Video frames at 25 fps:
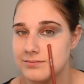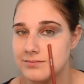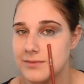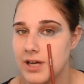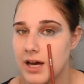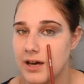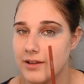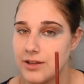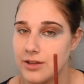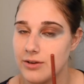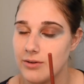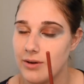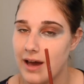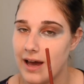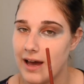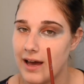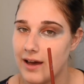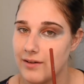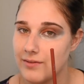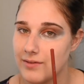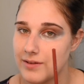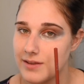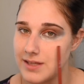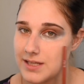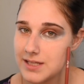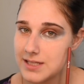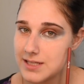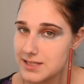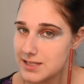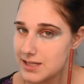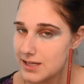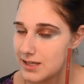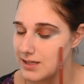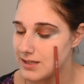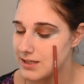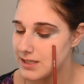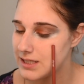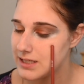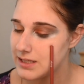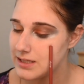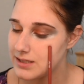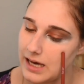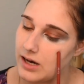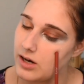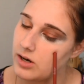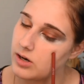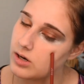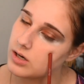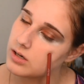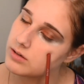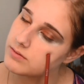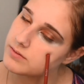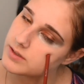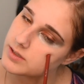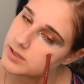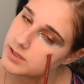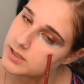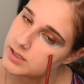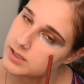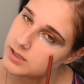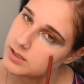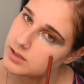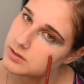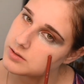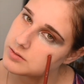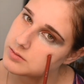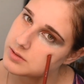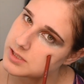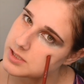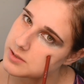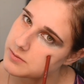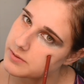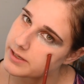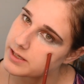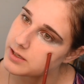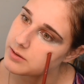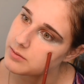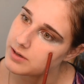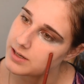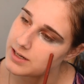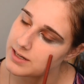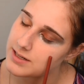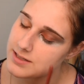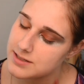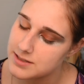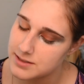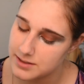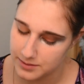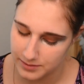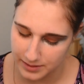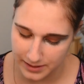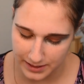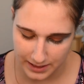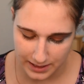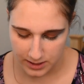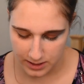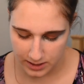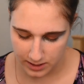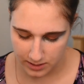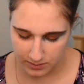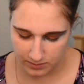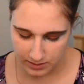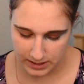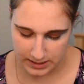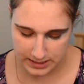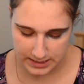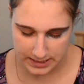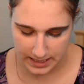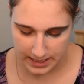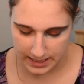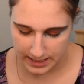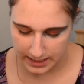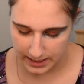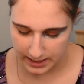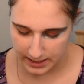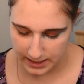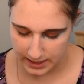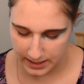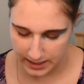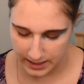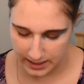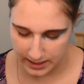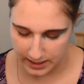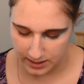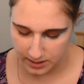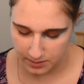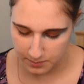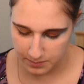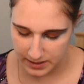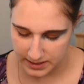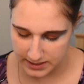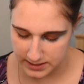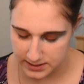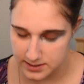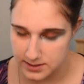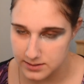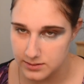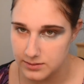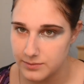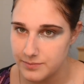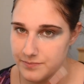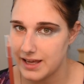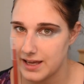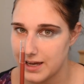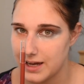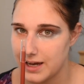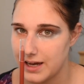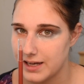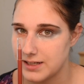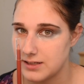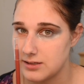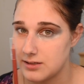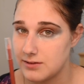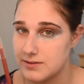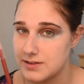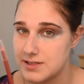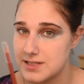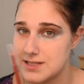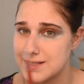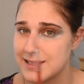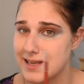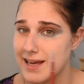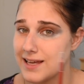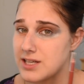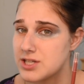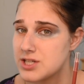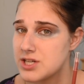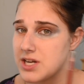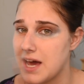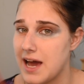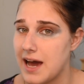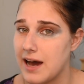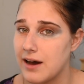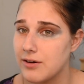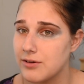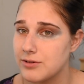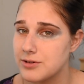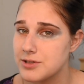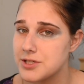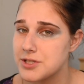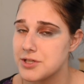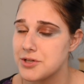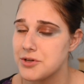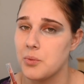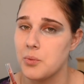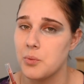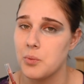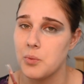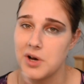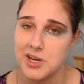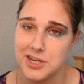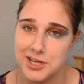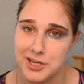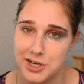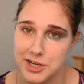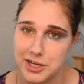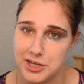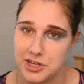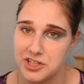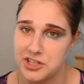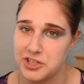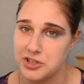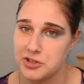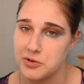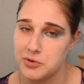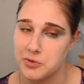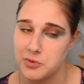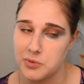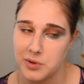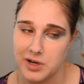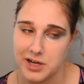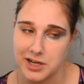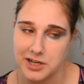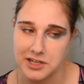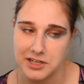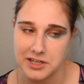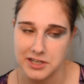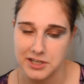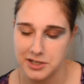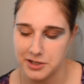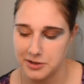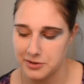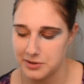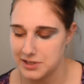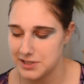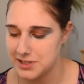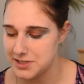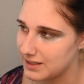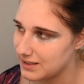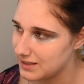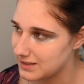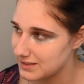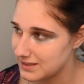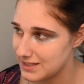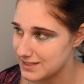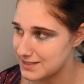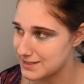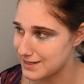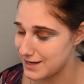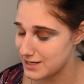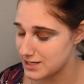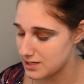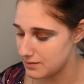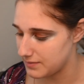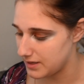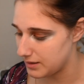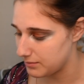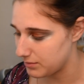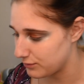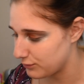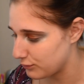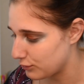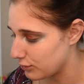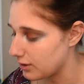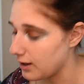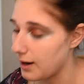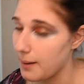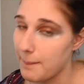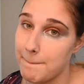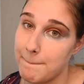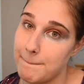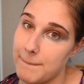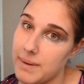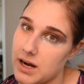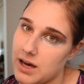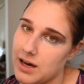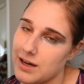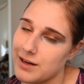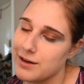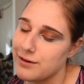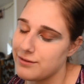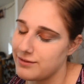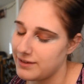Now that you have this done, however which way you wanted to do it, you're gonna want to take a pencil and kind of sketch out what you're gonna do, where you're gonna do it. Kind of like that sketch I made before, but on your